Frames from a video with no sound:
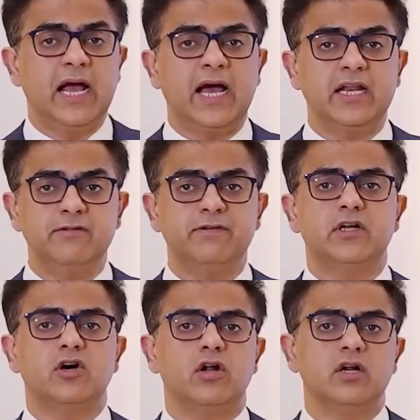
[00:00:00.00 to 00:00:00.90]
And if
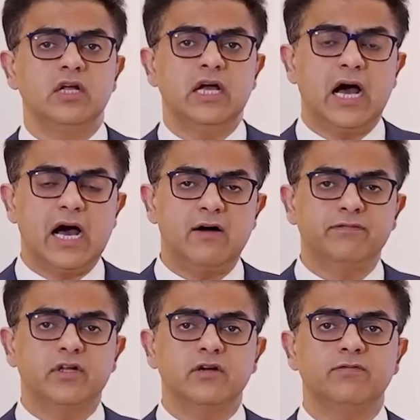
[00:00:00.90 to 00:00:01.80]
at all,
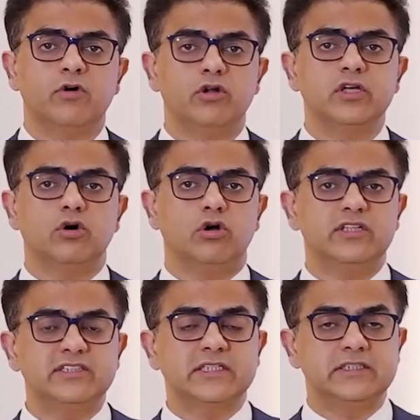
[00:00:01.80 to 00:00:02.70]
after following all
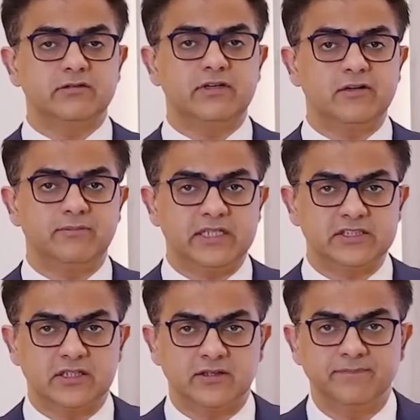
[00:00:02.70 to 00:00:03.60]
these conservative
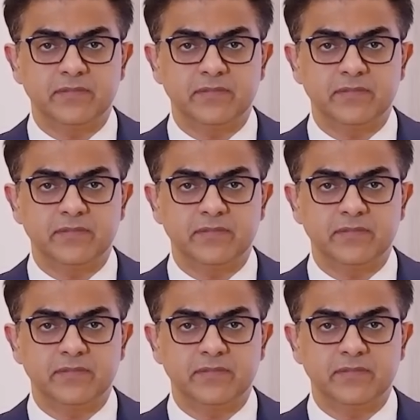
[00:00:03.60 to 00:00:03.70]
measures,